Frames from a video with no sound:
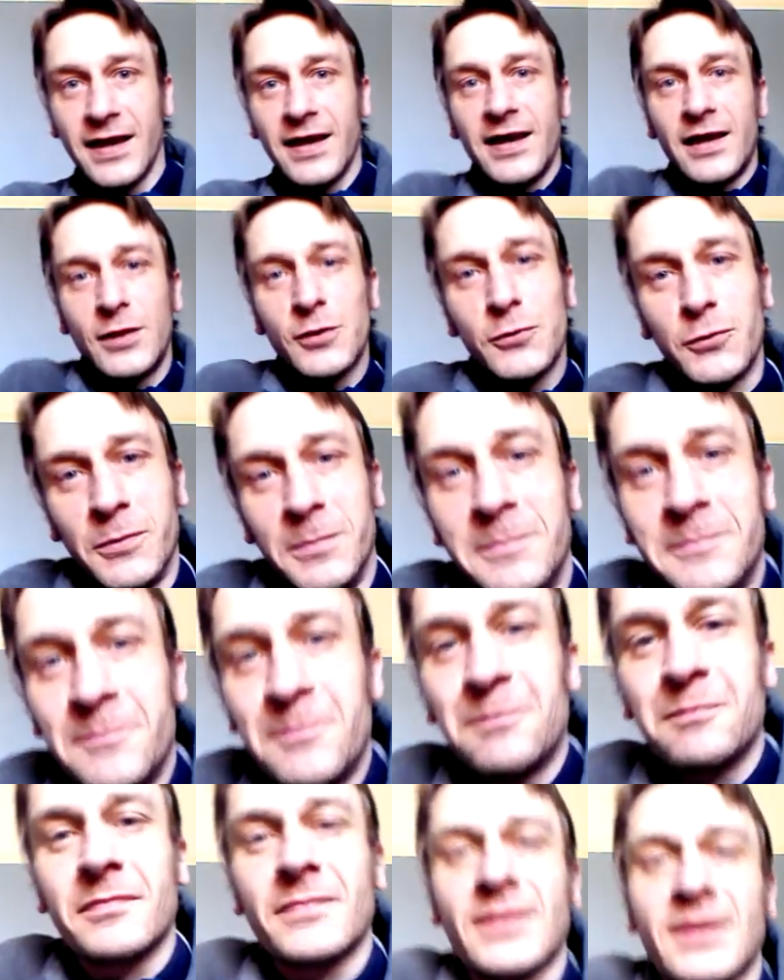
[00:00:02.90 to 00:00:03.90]
Hello,
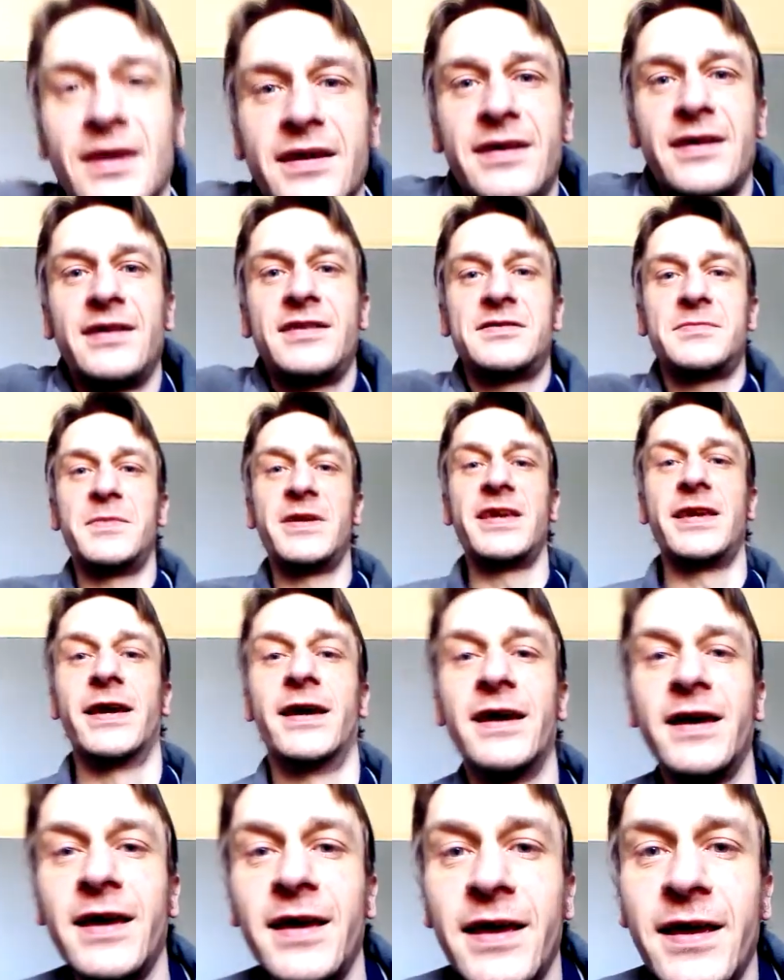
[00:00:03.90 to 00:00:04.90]
it's me,
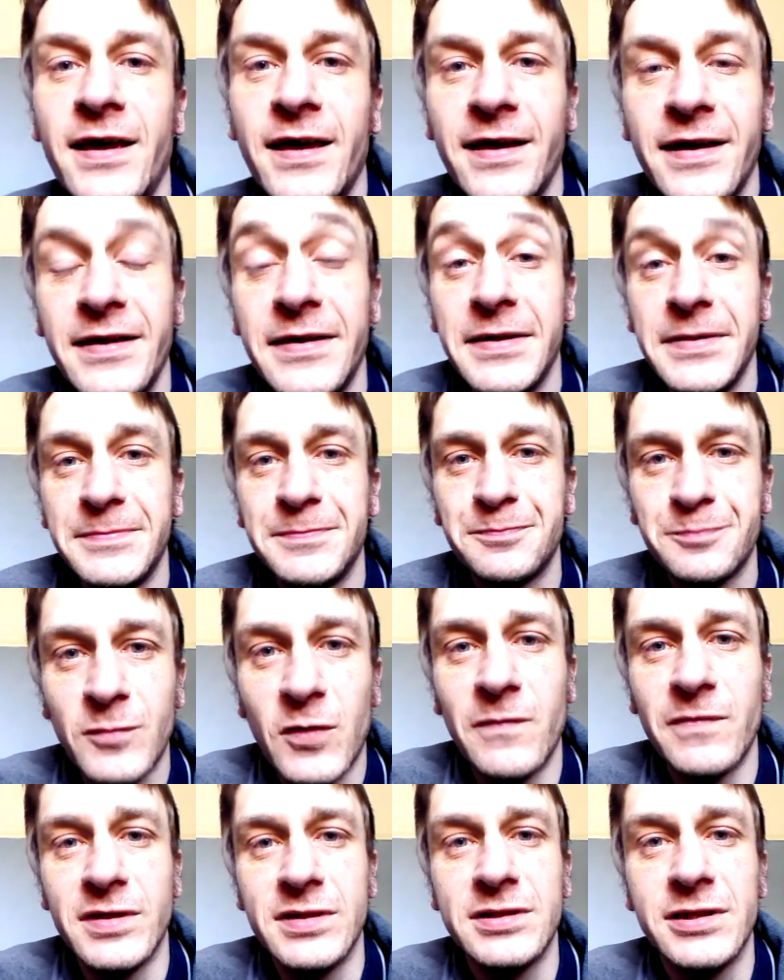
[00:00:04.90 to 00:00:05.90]

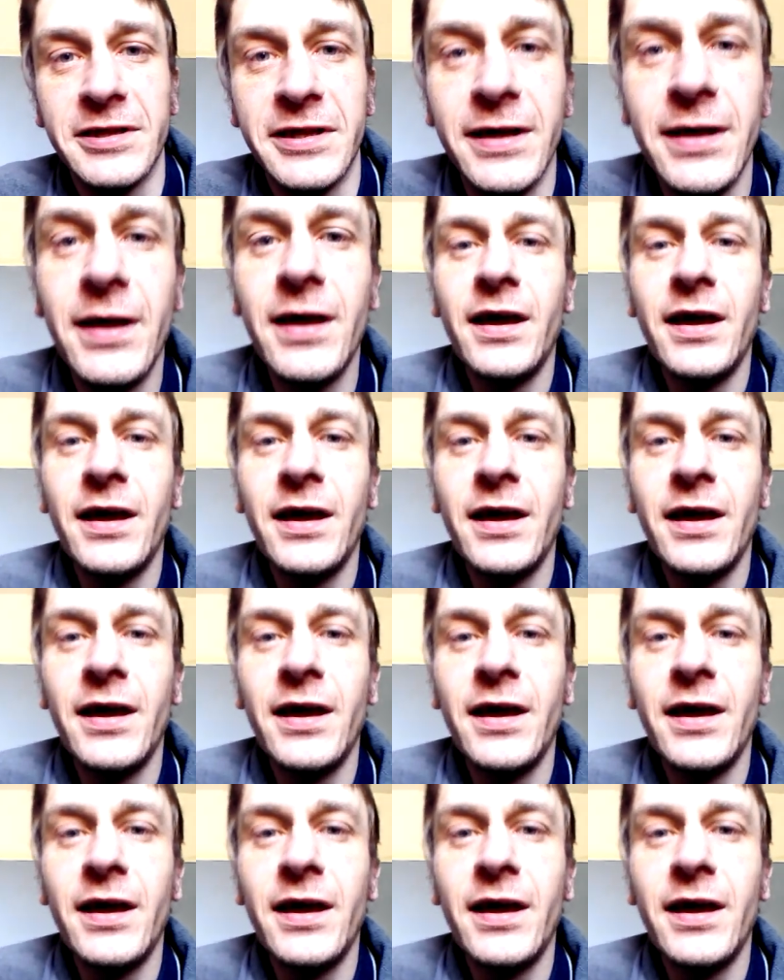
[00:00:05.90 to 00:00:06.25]
obviously.